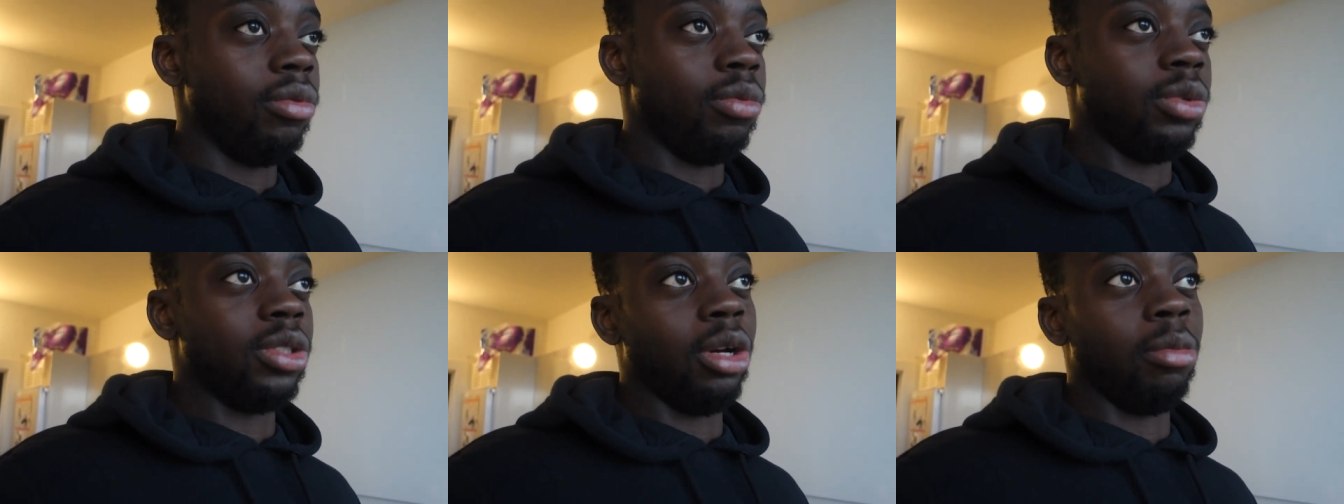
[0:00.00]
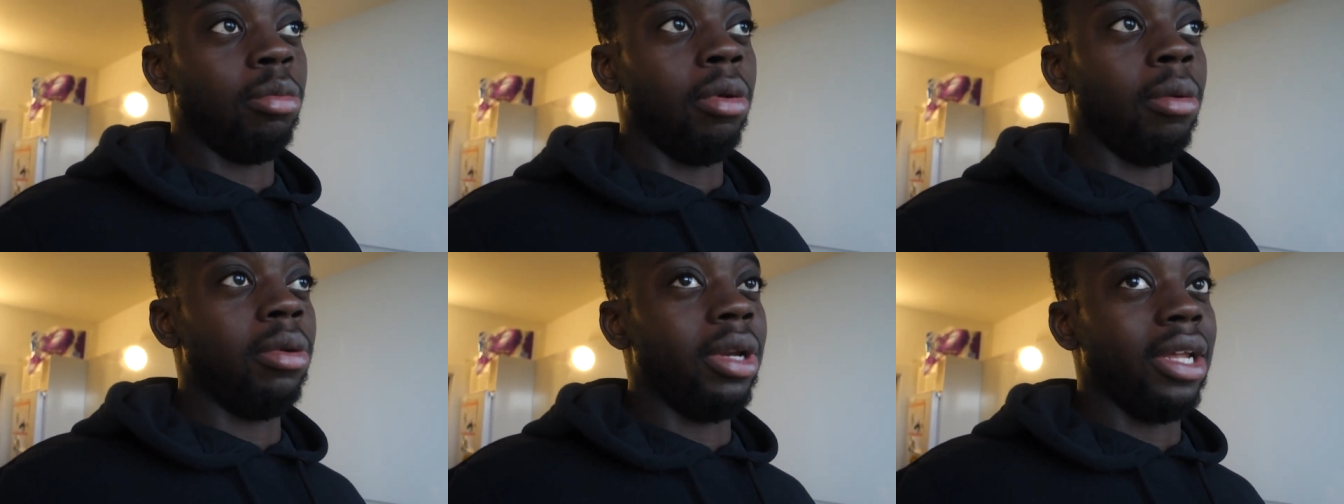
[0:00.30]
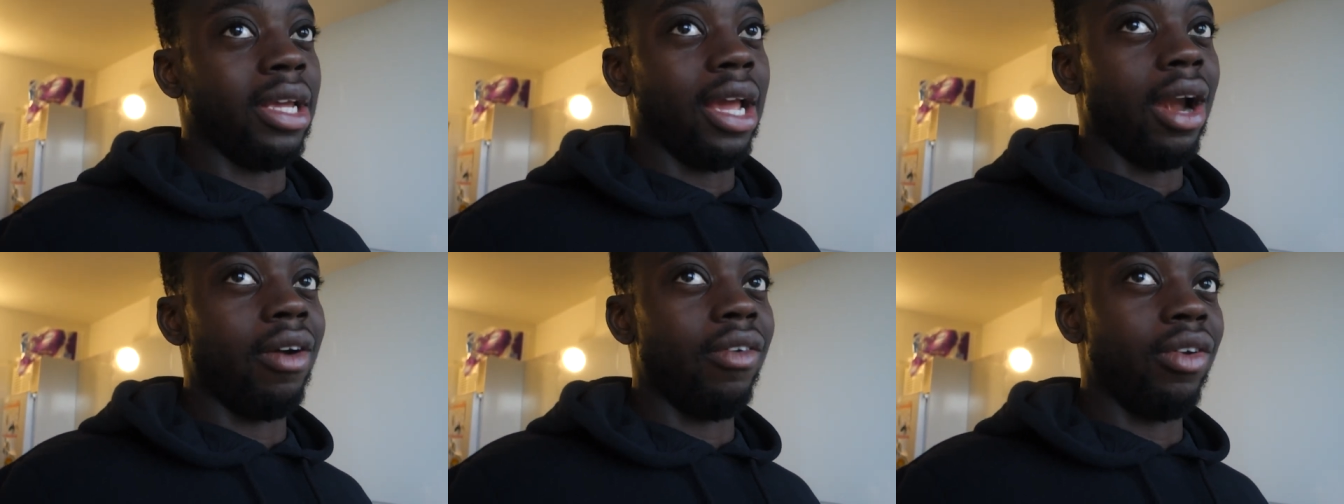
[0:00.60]
which I'll probably
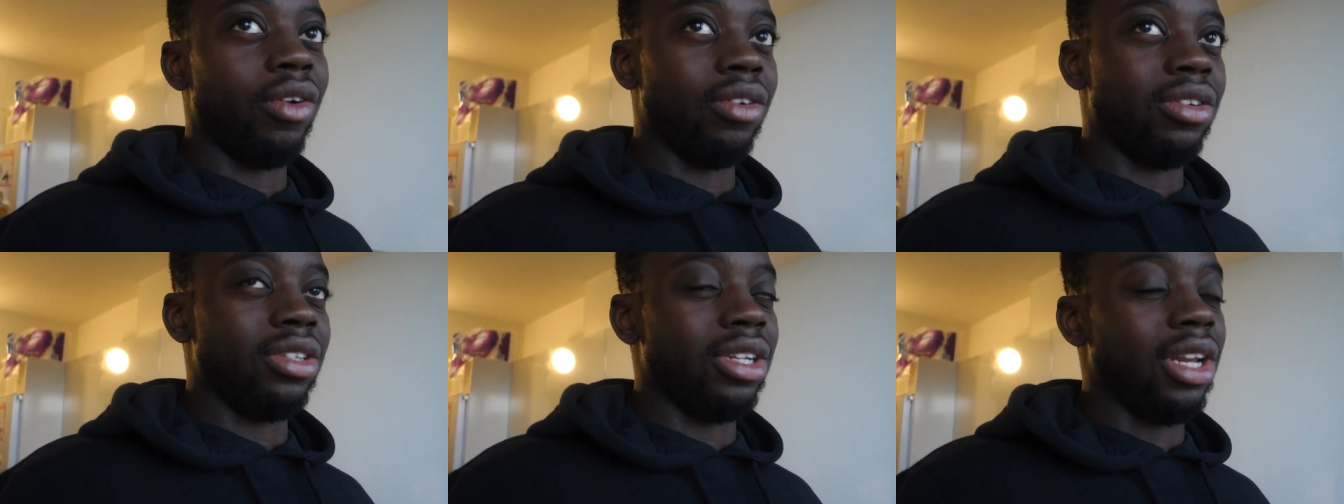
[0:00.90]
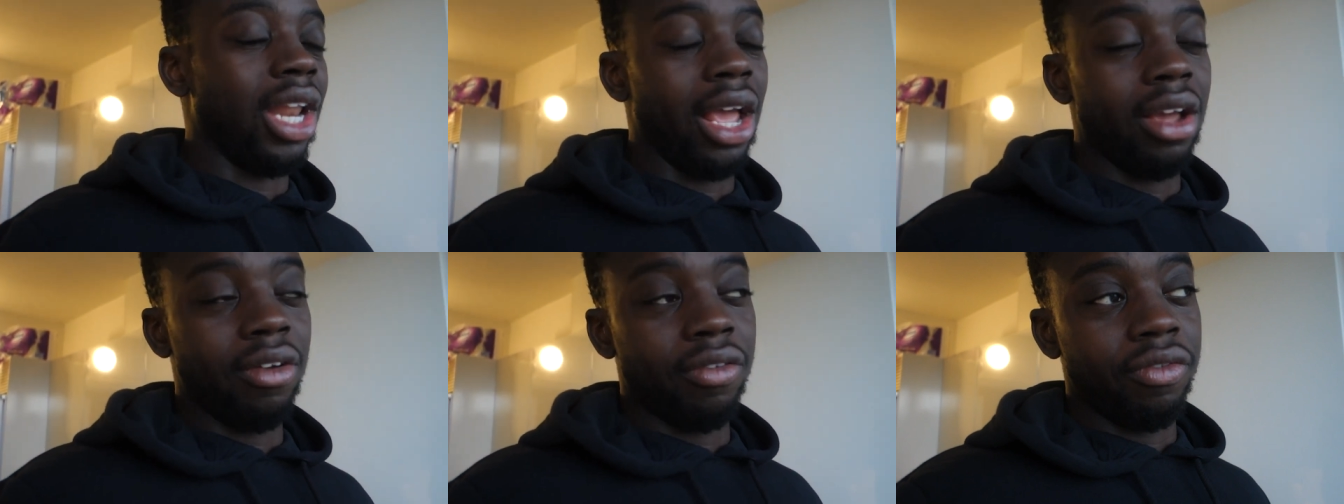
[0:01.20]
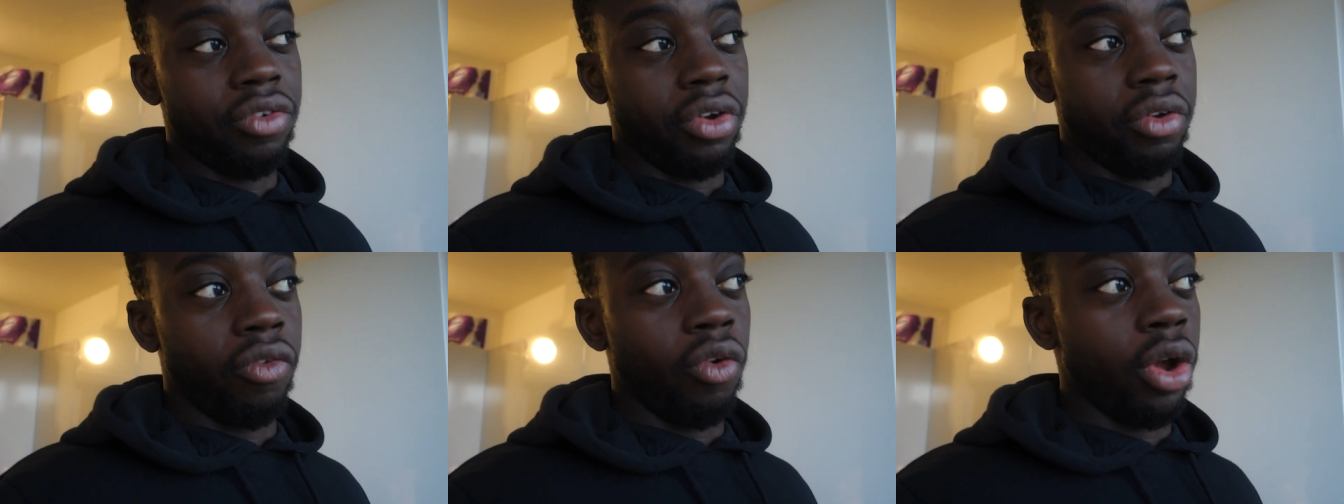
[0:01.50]
carry on to like
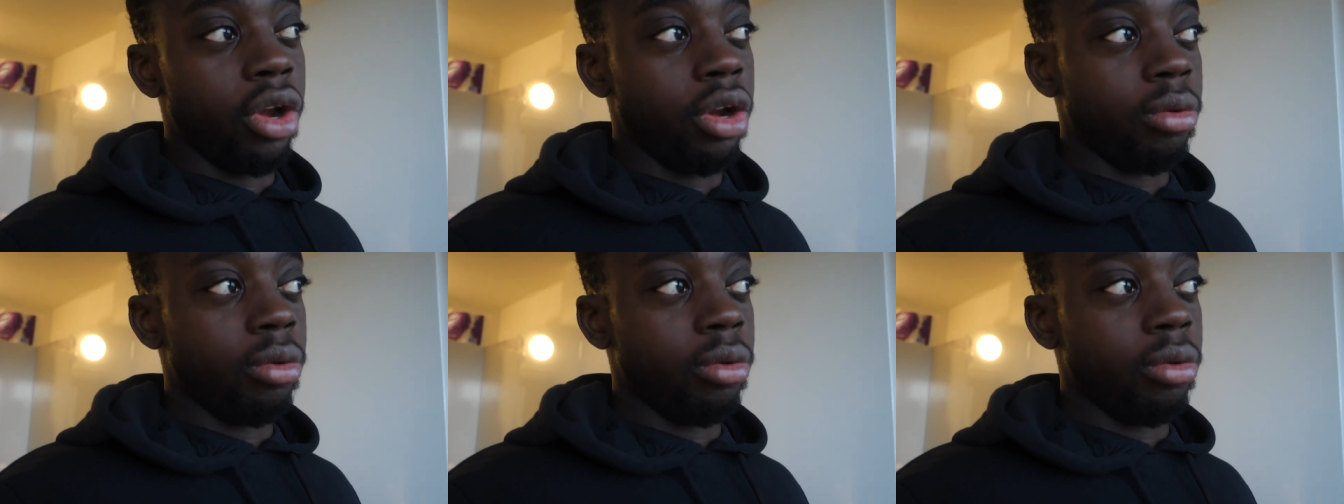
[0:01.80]
three four